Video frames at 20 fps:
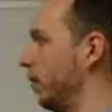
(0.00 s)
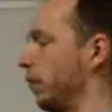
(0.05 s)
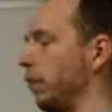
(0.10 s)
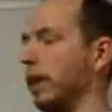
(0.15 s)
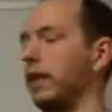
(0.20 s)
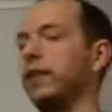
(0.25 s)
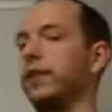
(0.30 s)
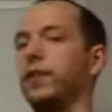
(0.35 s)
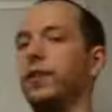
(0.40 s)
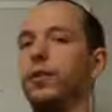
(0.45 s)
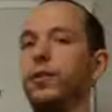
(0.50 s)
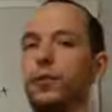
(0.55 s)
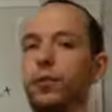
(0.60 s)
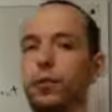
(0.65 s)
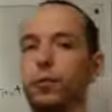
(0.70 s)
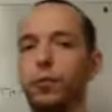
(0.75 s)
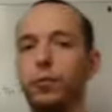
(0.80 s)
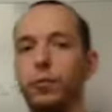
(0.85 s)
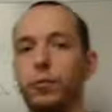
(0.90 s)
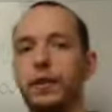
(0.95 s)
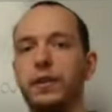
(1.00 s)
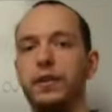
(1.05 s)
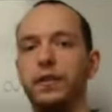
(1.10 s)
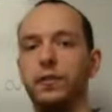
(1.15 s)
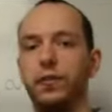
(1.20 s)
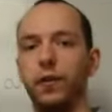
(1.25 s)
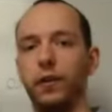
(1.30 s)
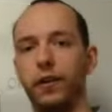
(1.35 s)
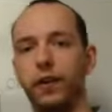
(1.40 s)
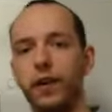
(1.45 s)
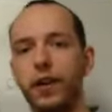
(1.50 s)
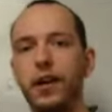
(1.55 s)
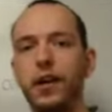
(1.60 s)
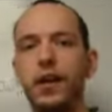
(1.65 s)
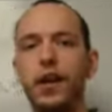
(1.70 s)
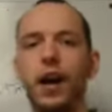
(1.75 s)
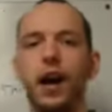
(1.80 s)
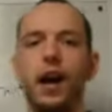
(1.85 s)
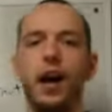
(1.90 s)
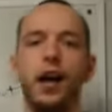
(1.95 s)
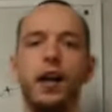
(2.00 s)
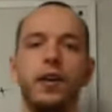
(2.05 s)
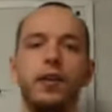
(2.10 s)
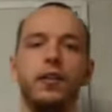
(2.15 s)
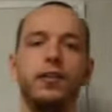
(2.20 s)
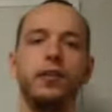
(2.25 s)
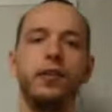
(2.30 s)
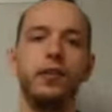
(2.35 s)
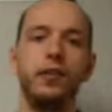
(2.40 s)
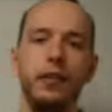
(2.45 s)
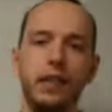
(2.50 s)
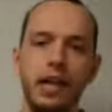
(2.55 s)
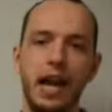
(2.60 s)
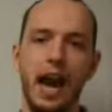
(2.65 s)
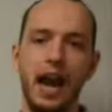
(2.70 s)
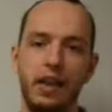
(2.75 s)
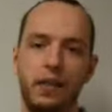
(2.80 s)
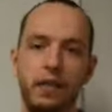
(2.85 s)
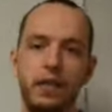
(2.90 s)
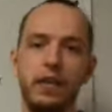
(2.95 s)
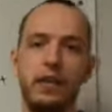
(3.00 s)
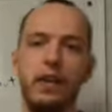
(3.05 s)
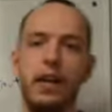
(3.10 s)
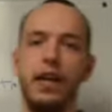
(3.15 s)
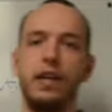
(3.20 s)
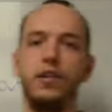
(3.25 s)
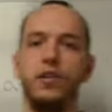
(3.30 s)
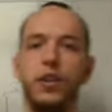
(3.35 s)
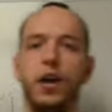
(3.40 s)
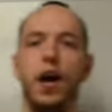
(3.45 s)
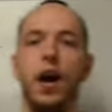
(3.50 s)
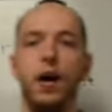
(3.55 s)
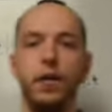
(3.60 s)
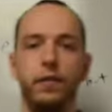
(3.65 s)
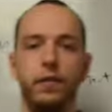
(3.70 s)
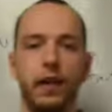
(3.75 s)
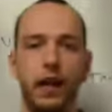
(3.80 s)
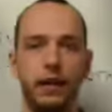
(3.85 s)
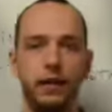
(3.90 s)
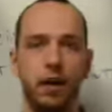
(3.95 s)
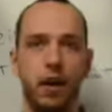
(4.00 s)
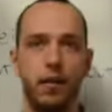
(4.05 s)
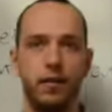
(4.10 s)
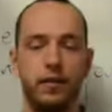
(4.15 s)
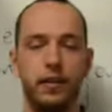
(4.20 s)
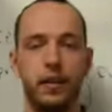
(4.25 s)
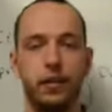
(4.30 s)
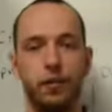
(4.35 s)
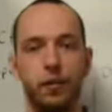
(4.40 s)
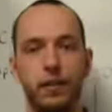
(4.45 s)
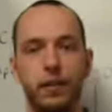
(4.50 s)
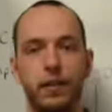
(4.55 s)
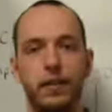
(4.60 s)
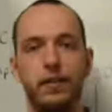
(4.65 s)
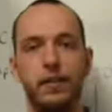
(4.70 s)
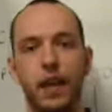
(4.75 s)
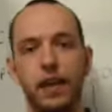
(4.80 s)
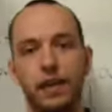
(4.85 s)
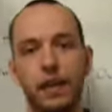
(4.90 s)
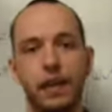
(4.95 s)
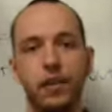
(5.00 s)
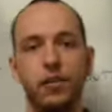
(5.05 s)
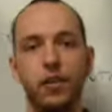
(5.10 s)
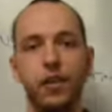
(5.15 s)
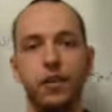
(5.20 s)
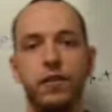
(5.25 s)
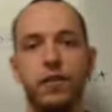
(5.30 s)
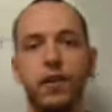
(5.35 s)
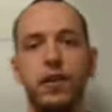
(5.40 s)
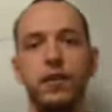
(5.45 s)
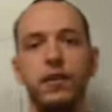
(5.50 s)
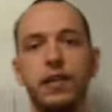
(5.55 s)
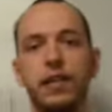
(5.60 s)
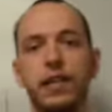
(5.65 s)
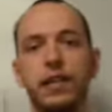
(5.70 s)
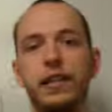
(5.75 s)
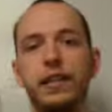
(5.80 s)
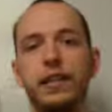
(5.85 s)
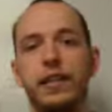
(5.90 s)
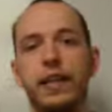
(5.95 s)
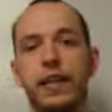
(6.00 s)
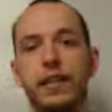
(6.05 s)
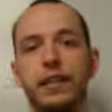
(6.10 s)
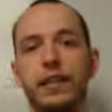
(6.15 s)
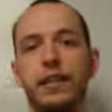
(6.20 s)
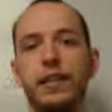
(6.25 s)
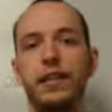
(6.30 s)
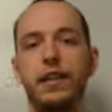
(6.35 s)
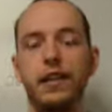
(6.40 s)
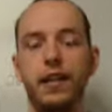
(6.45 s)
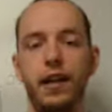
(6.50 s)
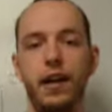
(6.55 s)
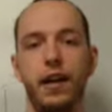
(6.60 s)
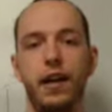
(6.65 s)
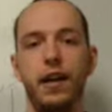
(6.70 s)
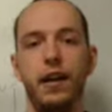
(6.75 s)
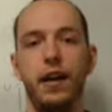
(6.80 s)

radio receiver. So the advantage of that circuit is that it doesn't need any